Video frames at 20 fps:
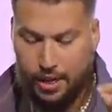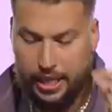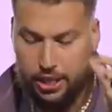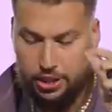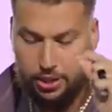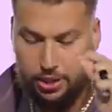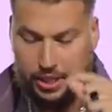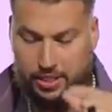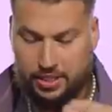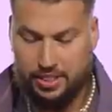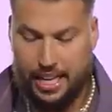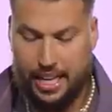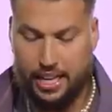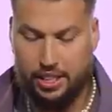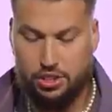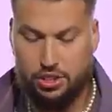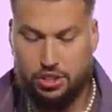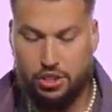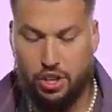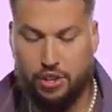entrance, and a
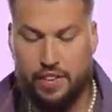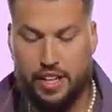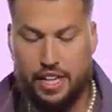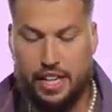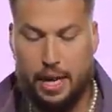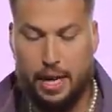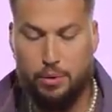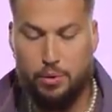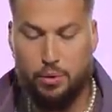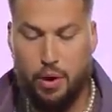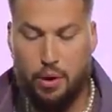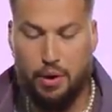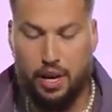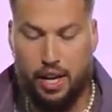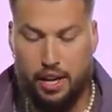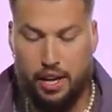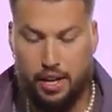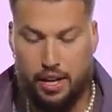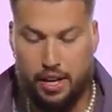servant named Rhoda